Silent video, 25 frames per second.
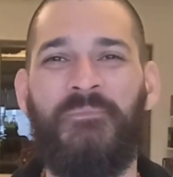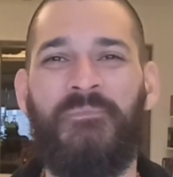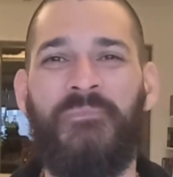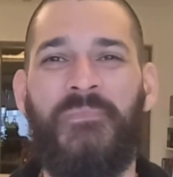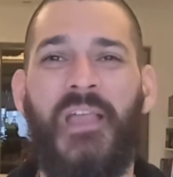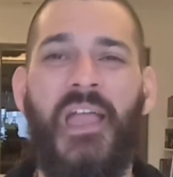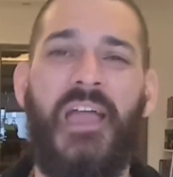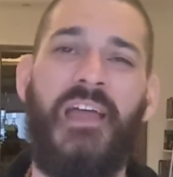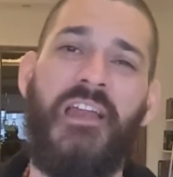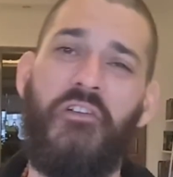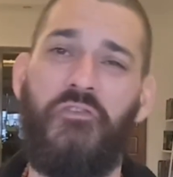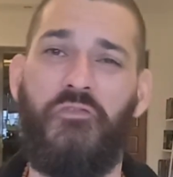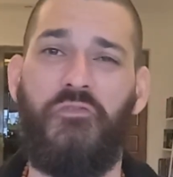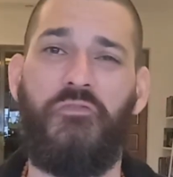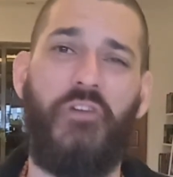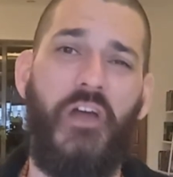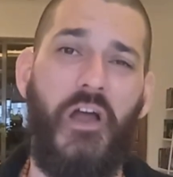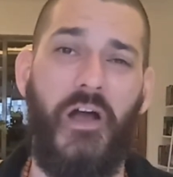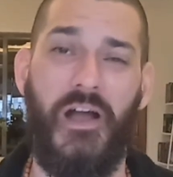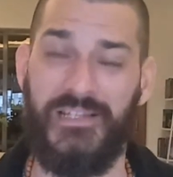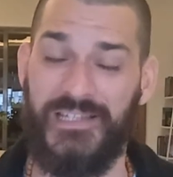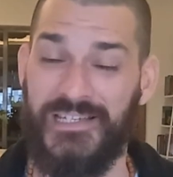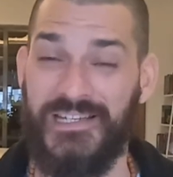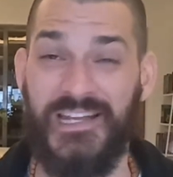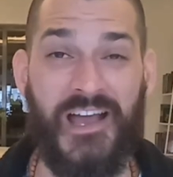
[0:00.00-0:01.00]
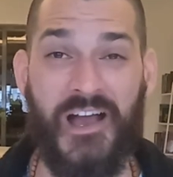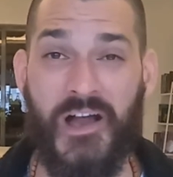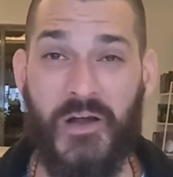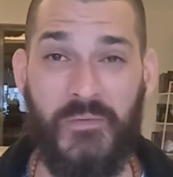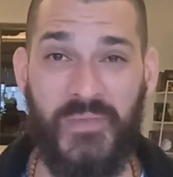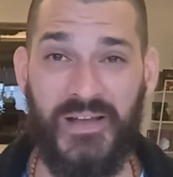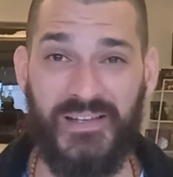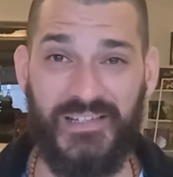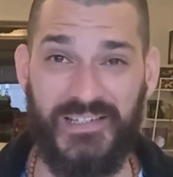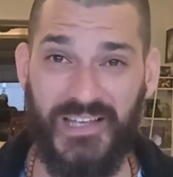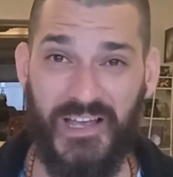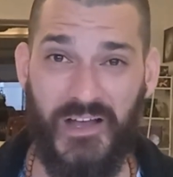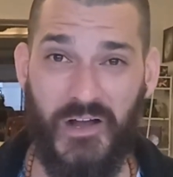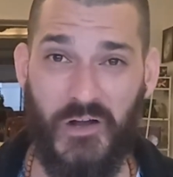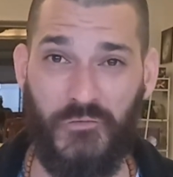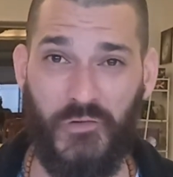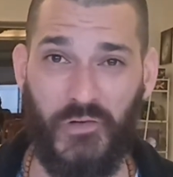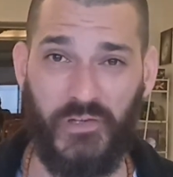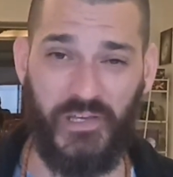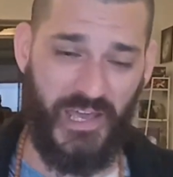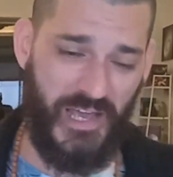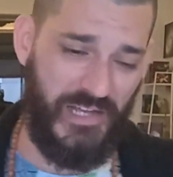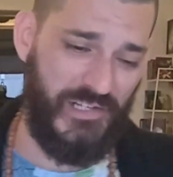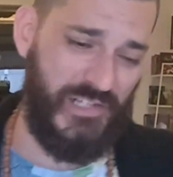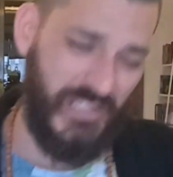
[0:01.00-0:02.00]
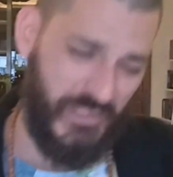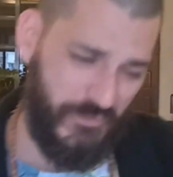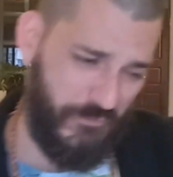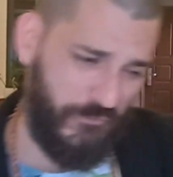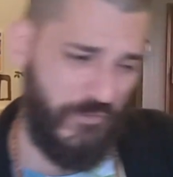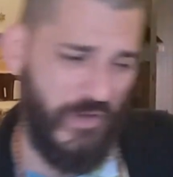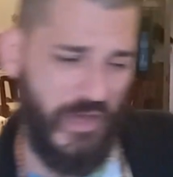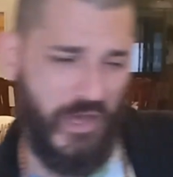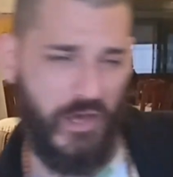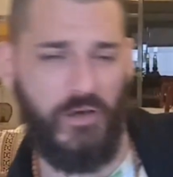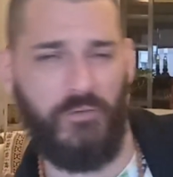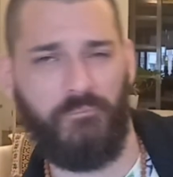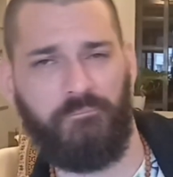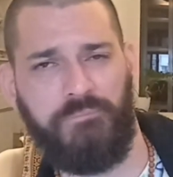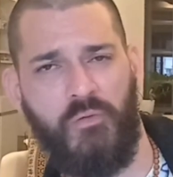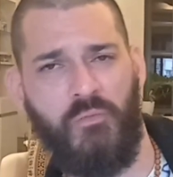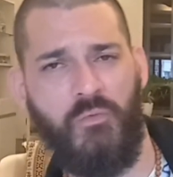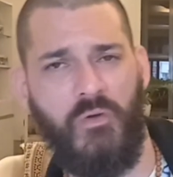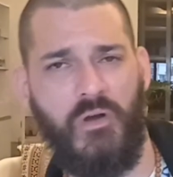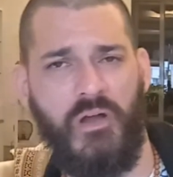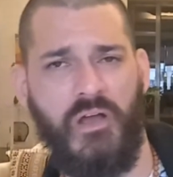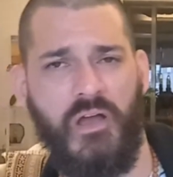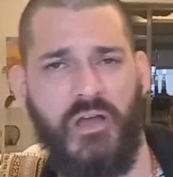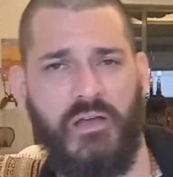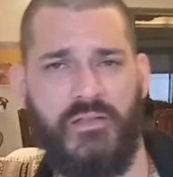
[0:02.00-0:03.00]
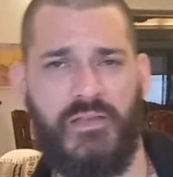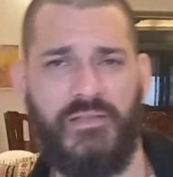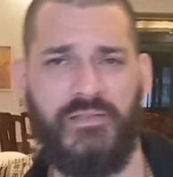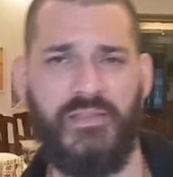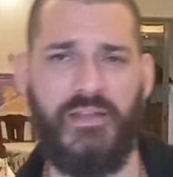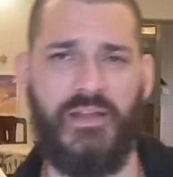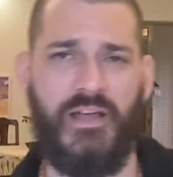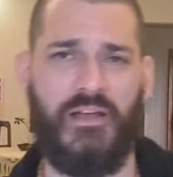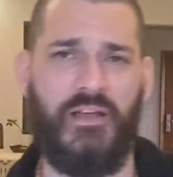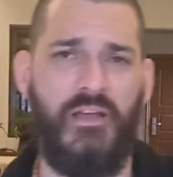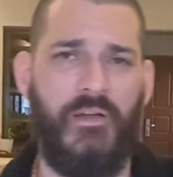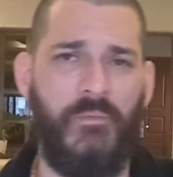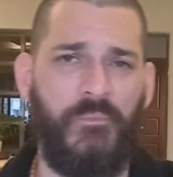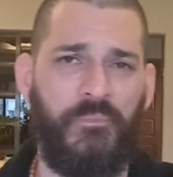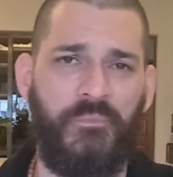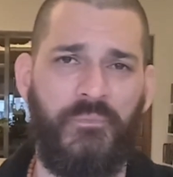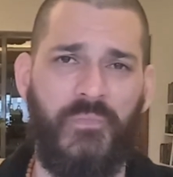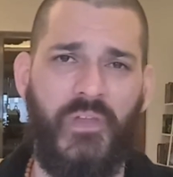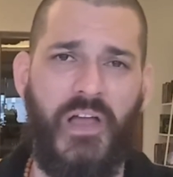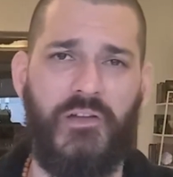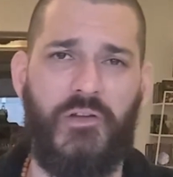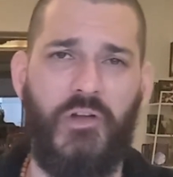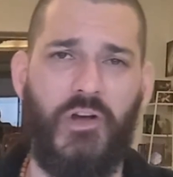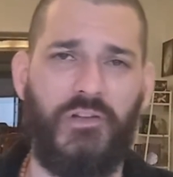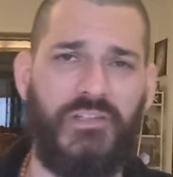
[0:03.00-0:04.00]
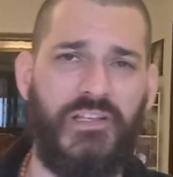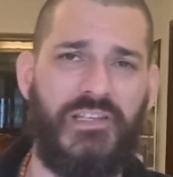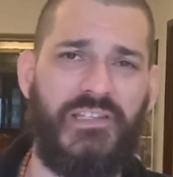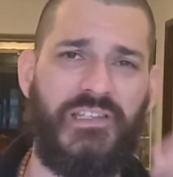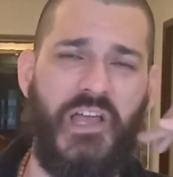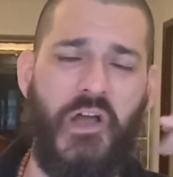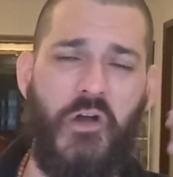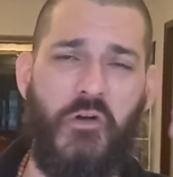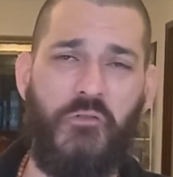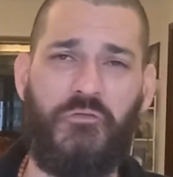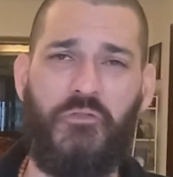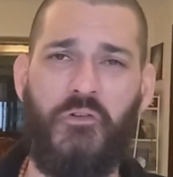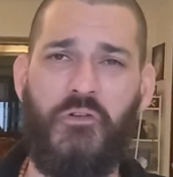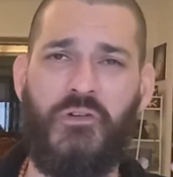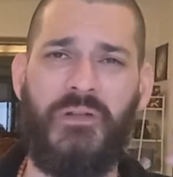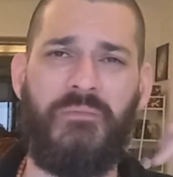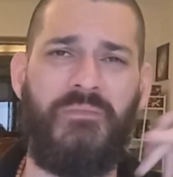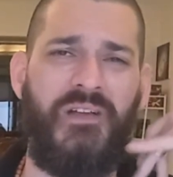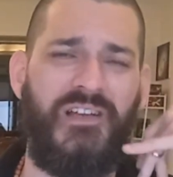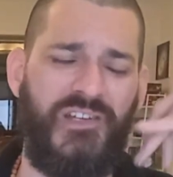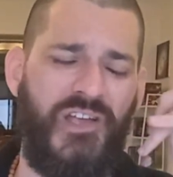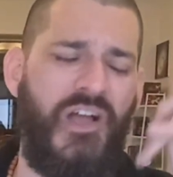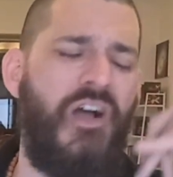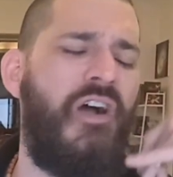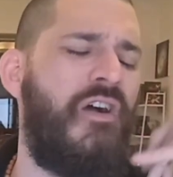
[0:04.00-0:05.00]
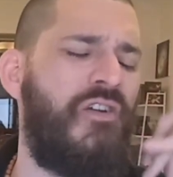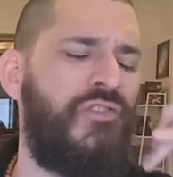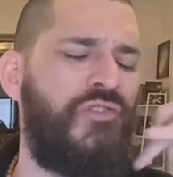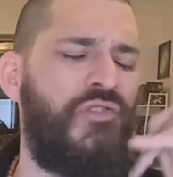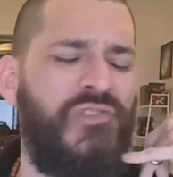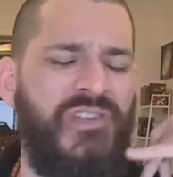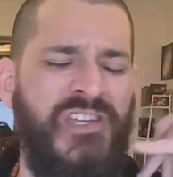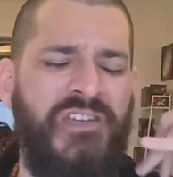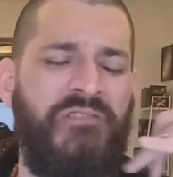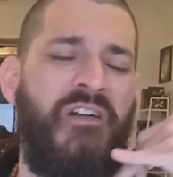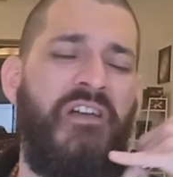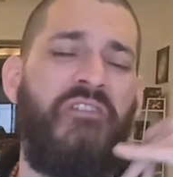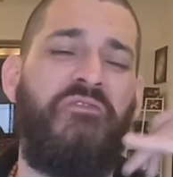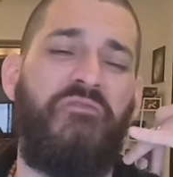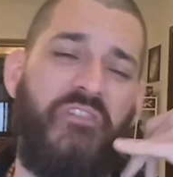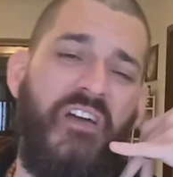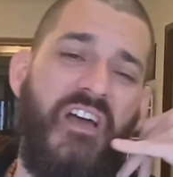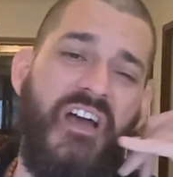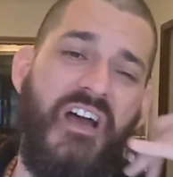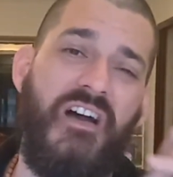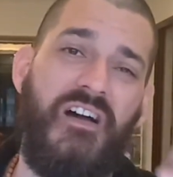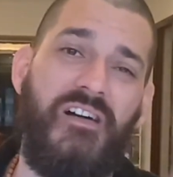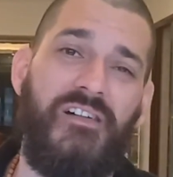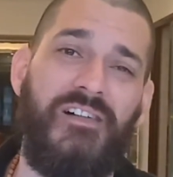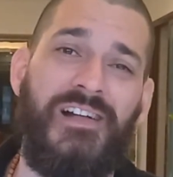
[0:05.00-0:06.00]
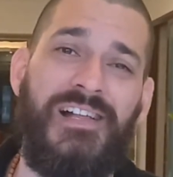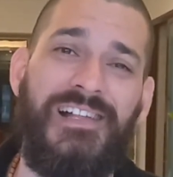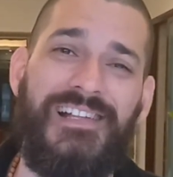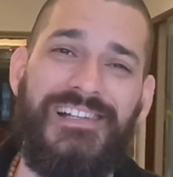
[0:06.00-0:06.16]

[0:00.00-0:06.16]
And I fell. I didn't hurt myself, okay? I just fell, boom, and then I got the cell phone. I'm like, oh Juninho, I fell.